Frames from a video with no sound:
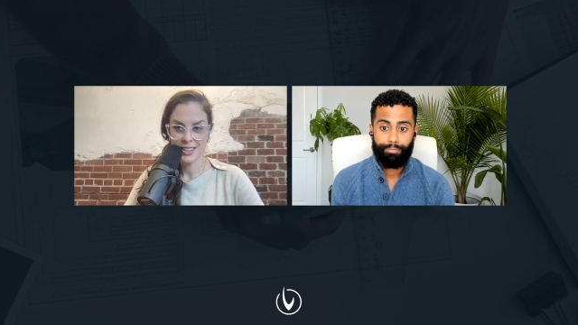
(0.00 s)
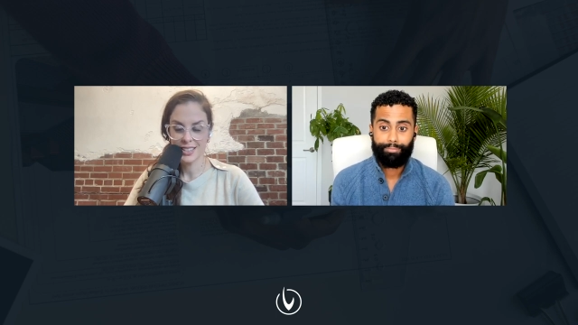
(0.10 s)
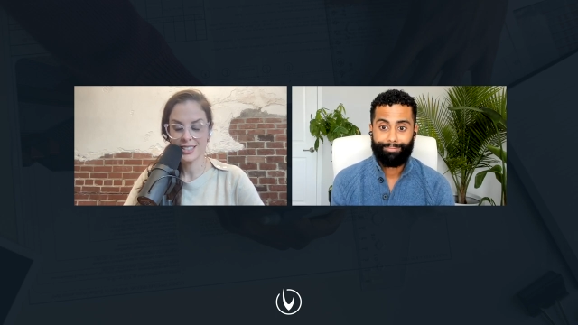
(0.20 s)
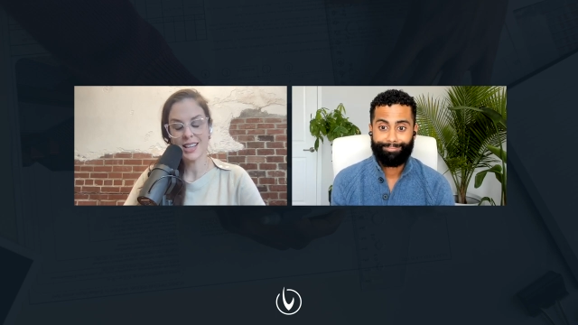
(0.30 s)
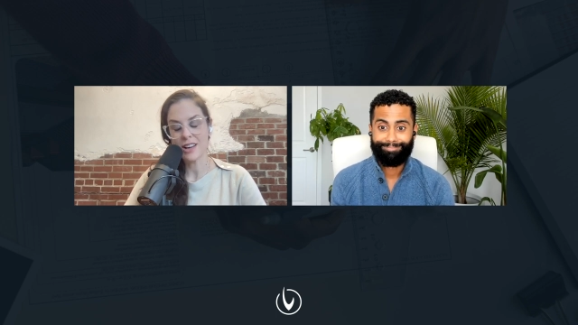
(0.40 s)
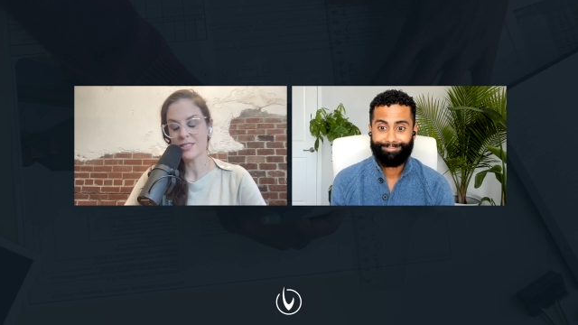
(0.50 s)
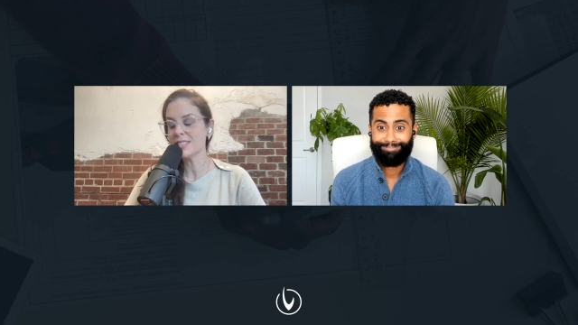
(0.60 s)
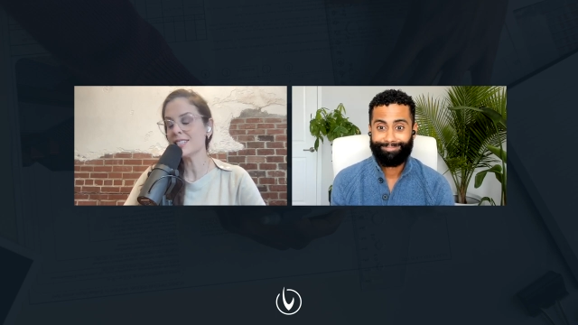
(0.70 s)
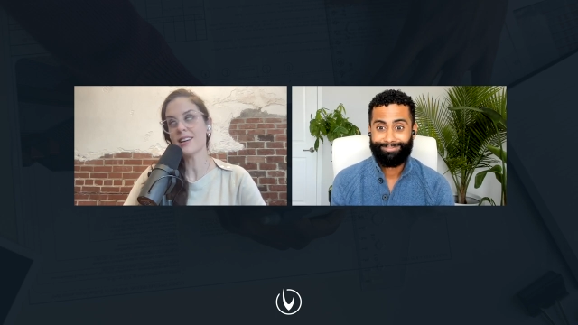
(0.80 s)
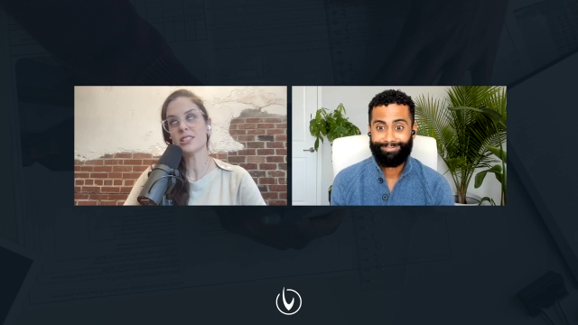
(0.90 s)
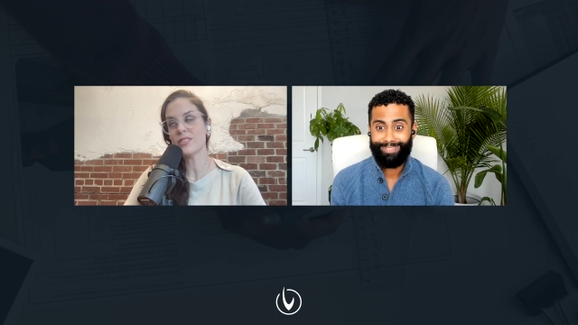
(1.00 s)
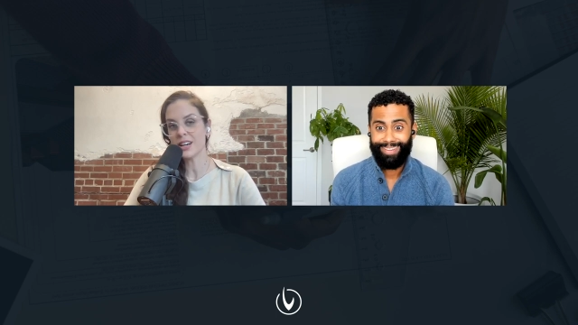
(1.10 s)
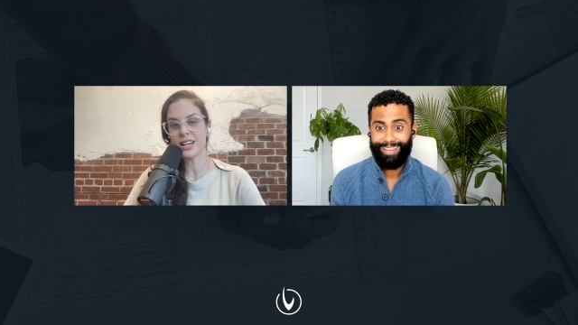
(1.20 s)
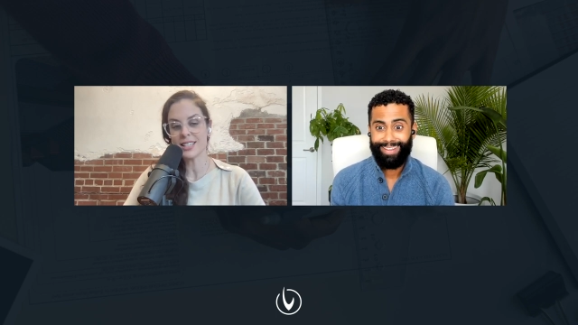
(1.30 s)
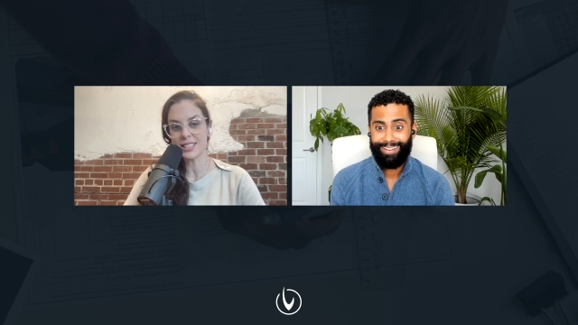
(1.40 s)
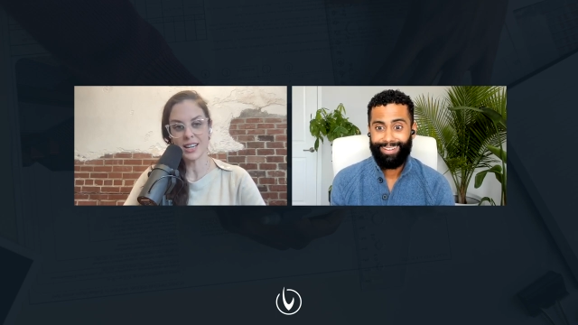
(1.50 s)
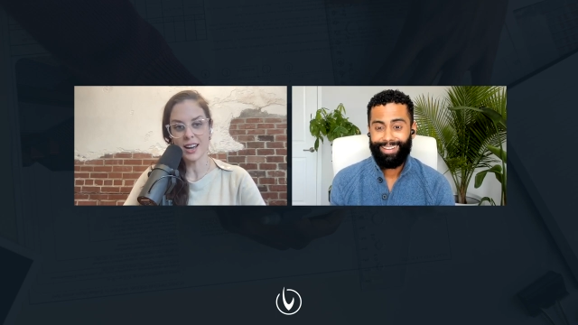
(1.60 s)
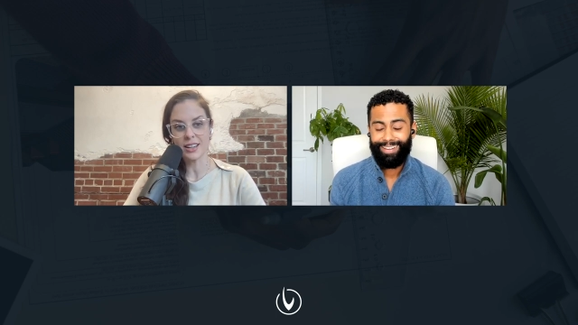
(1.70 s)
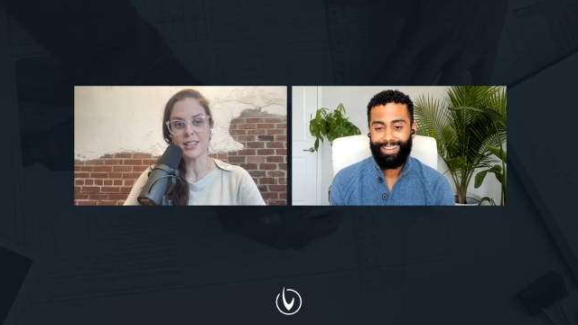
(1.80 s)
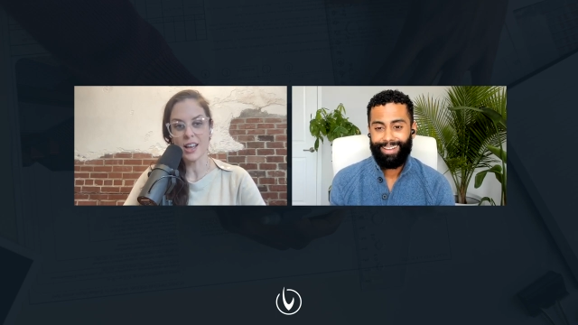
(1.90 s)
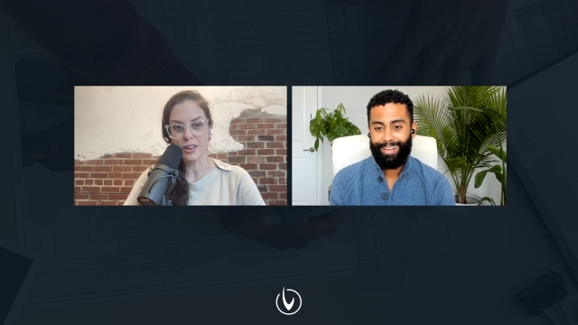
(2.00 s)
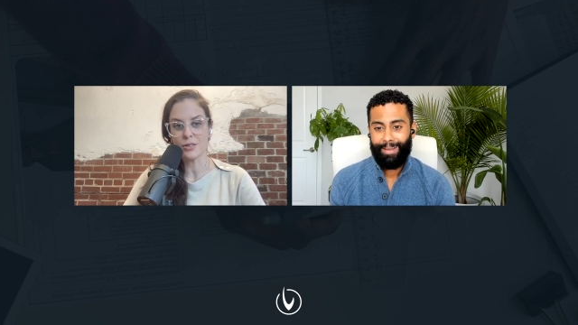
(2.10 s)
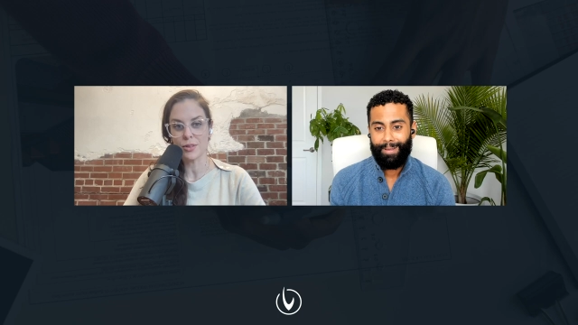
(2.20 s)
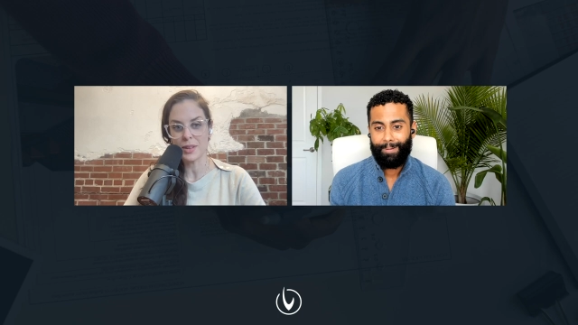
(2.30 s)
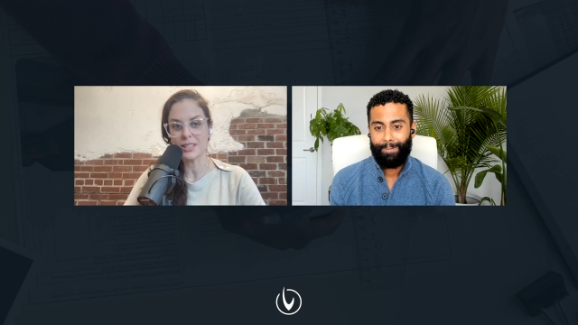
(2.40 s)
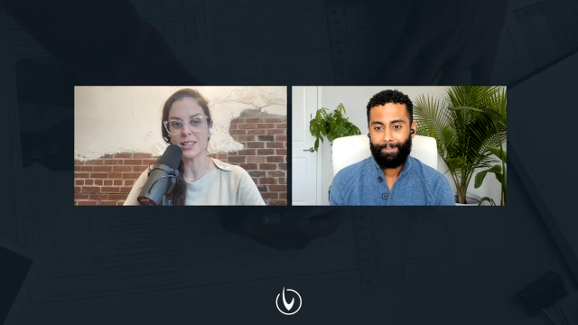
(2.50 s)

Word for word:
Speaker 1: Sounds sounds very easy, I can tell you from this